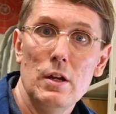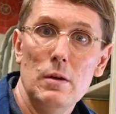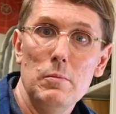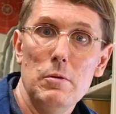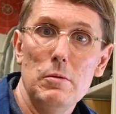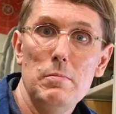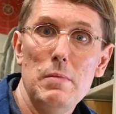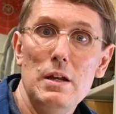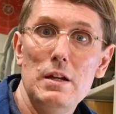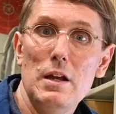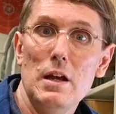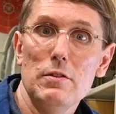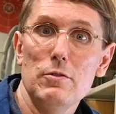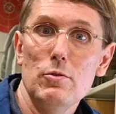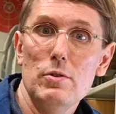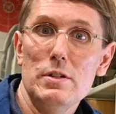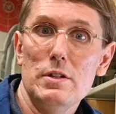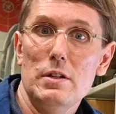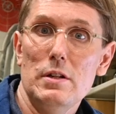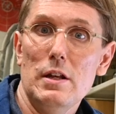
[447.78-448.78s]
but many other
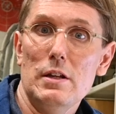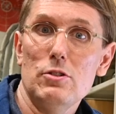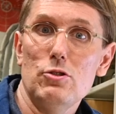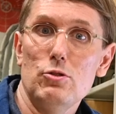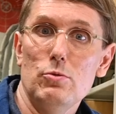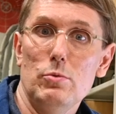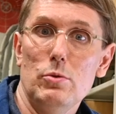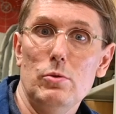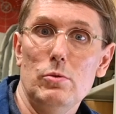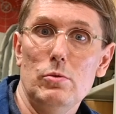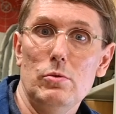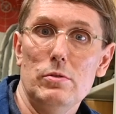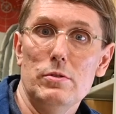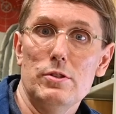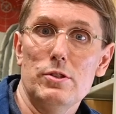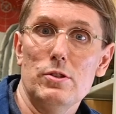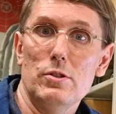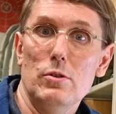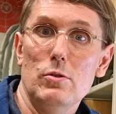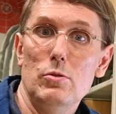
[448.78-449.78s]

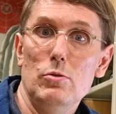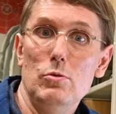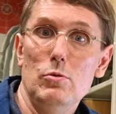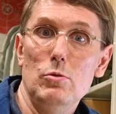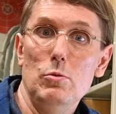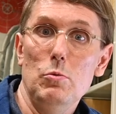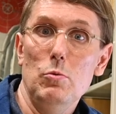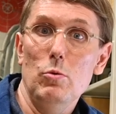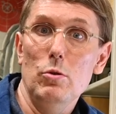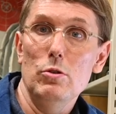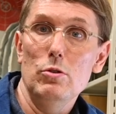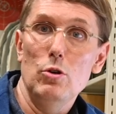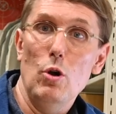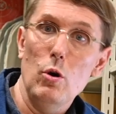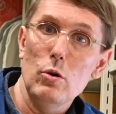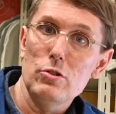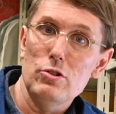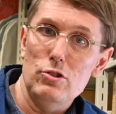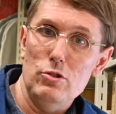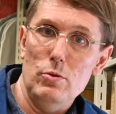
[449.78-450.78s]
intellectuals who were
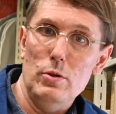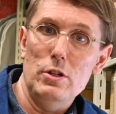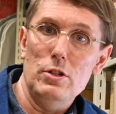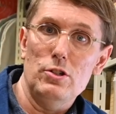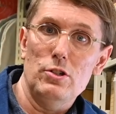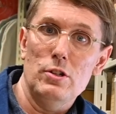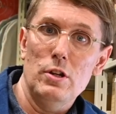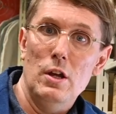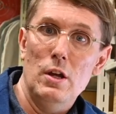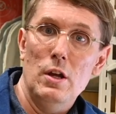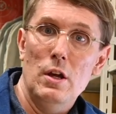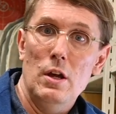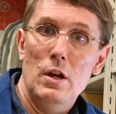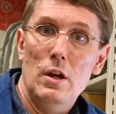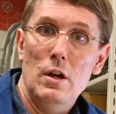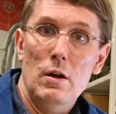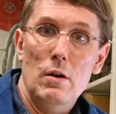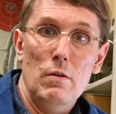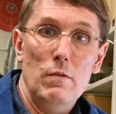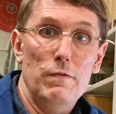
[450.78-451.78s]
not Jewish
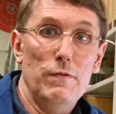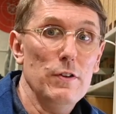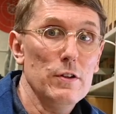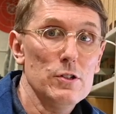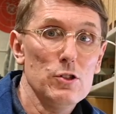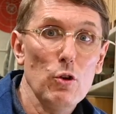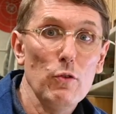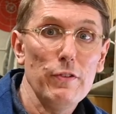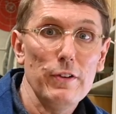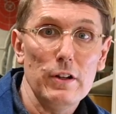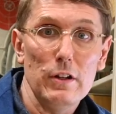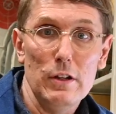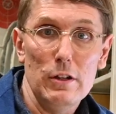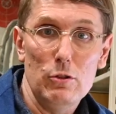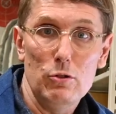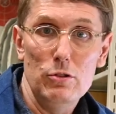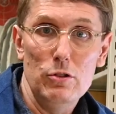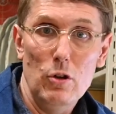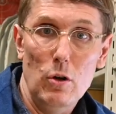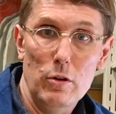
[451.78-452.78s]
philosophically
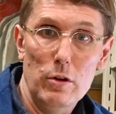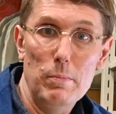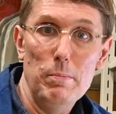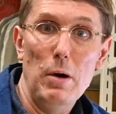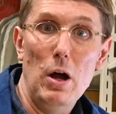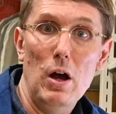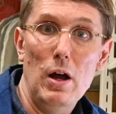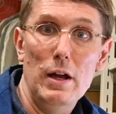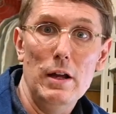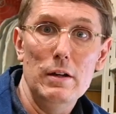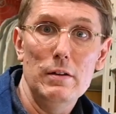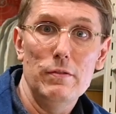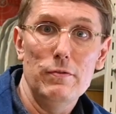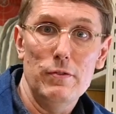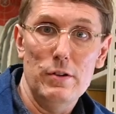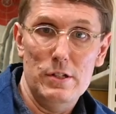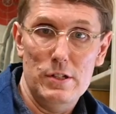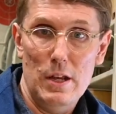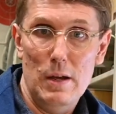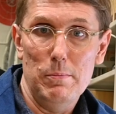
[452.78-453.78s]
could not abide,
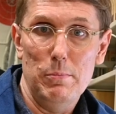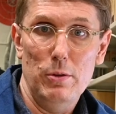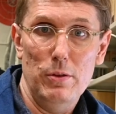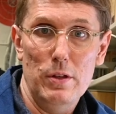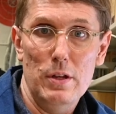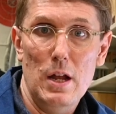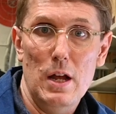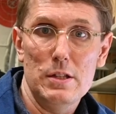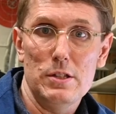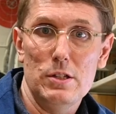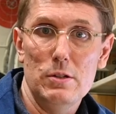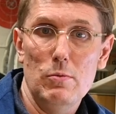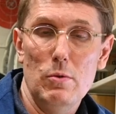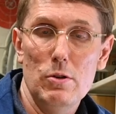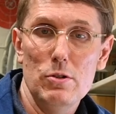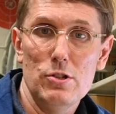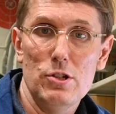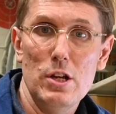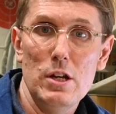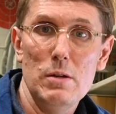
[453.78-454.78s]
for example, the Nazi
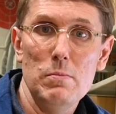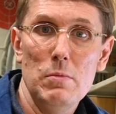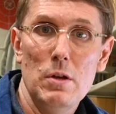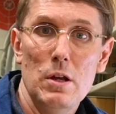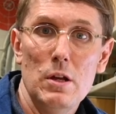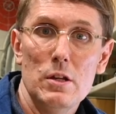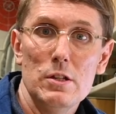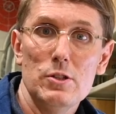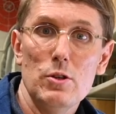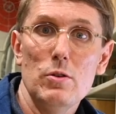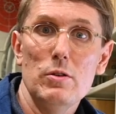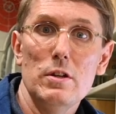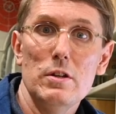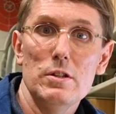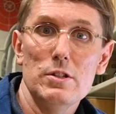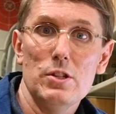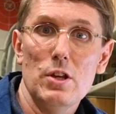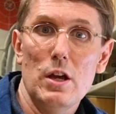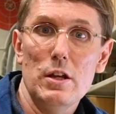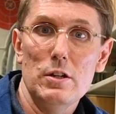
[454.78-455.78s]
regime, so they
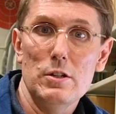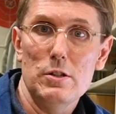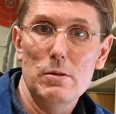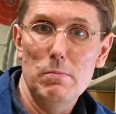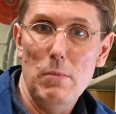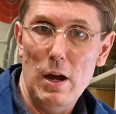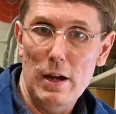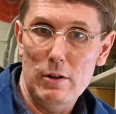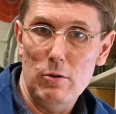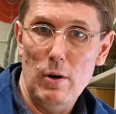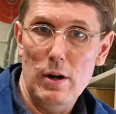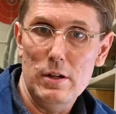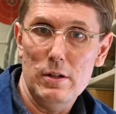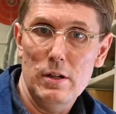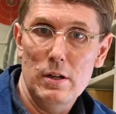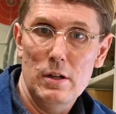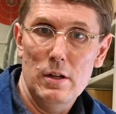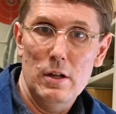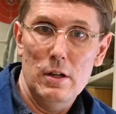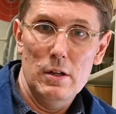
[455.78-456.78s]
decided to migrate.
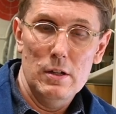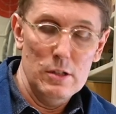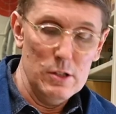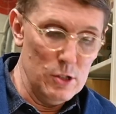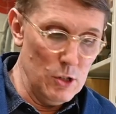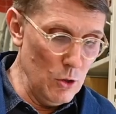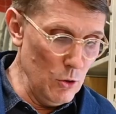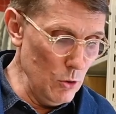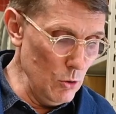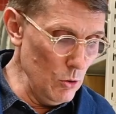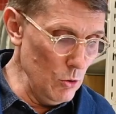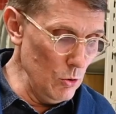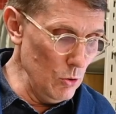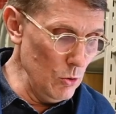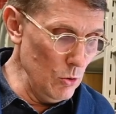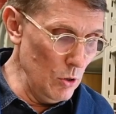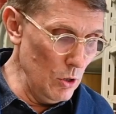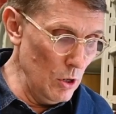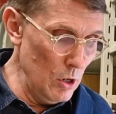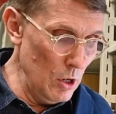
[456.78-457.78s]

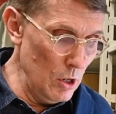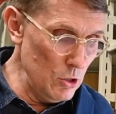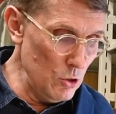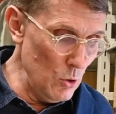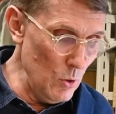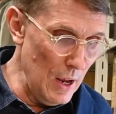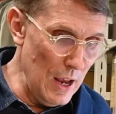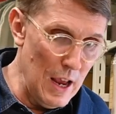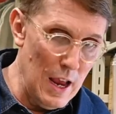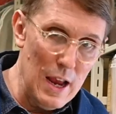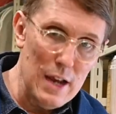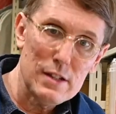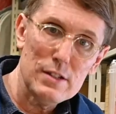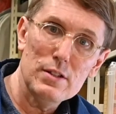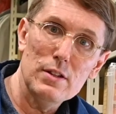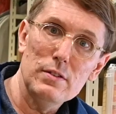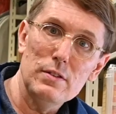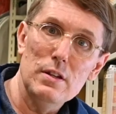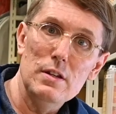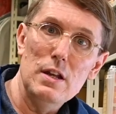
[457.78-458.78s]
So to
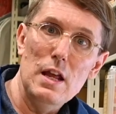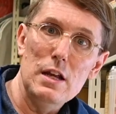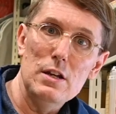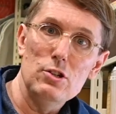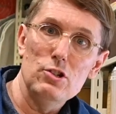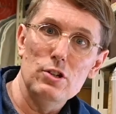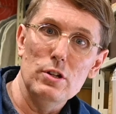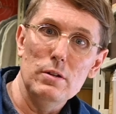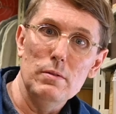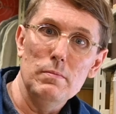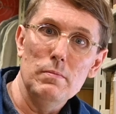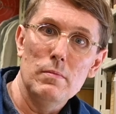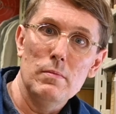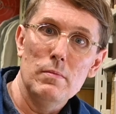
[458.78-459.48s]
exit the nation